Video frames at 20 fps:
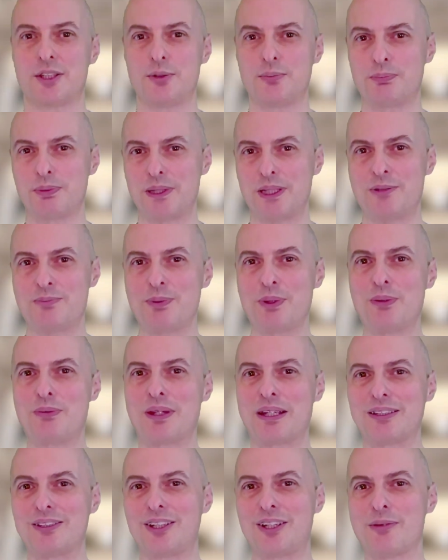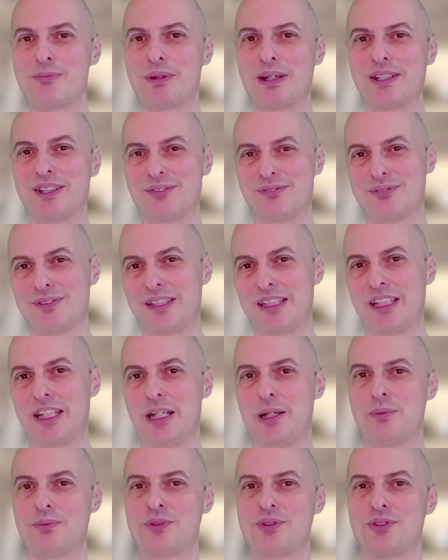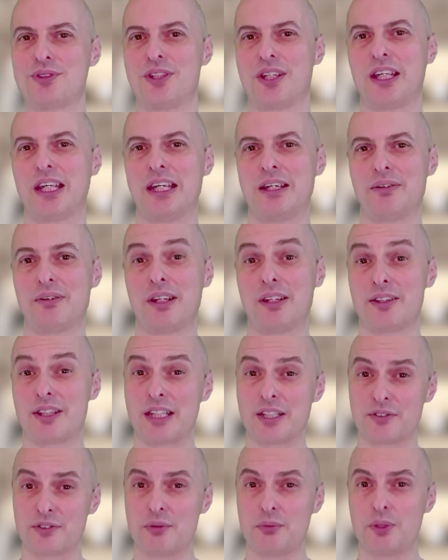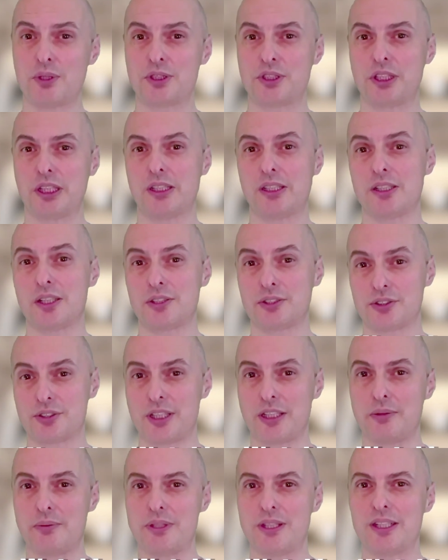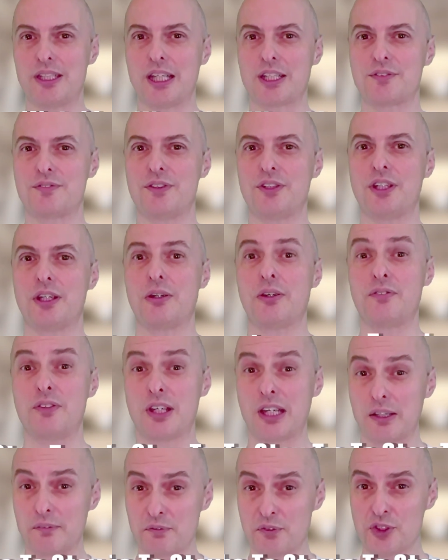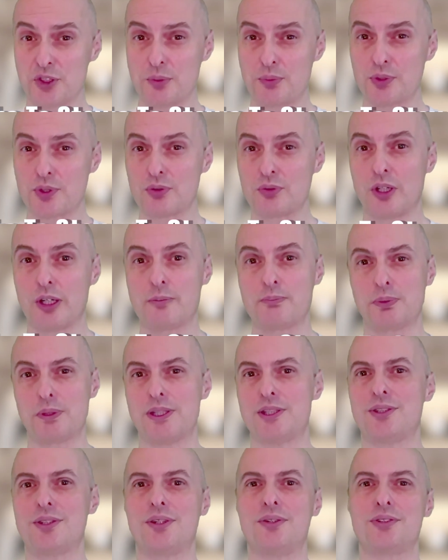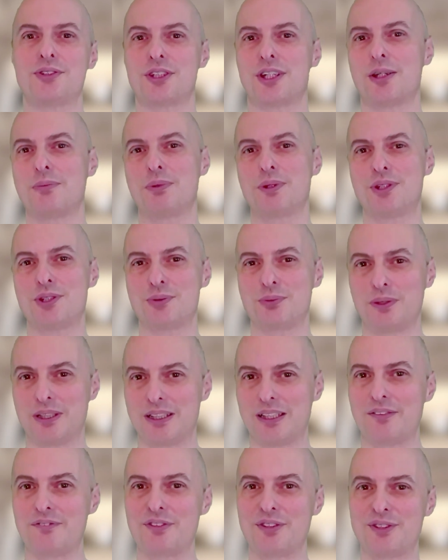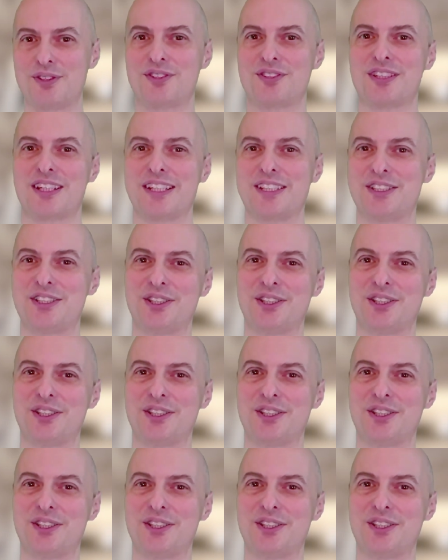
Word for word: So please boot that like button. It really helps us to get out there. Thanks for watching and I'll see you in the next video. If you haven't subscribed, please do so because we'd love you to stay